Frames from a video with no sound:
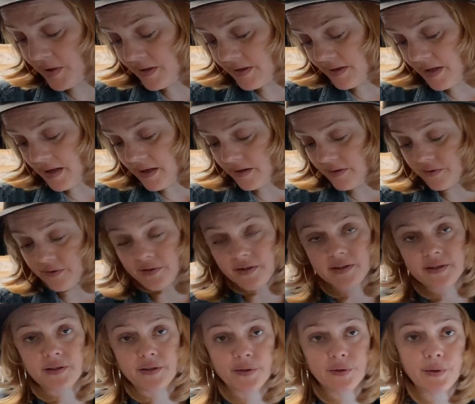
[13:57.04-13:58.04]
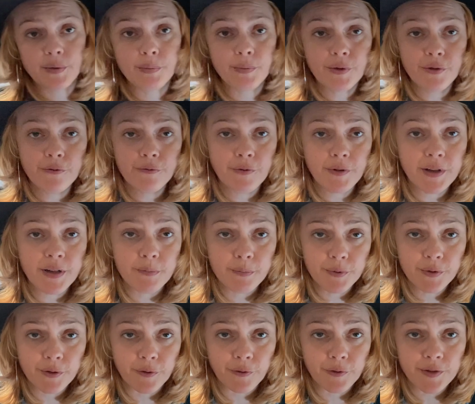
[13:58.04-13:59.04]
cycle that's going to move when it
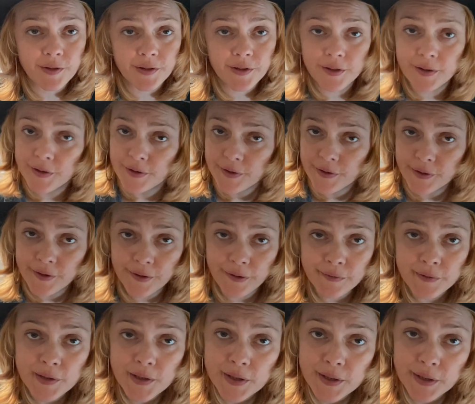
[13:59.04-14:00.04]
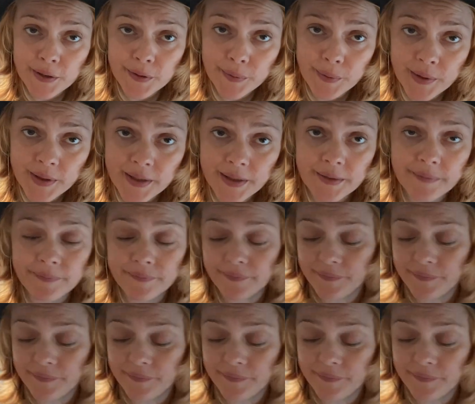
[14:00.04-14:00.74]
moves and you're just going to have to deal with it.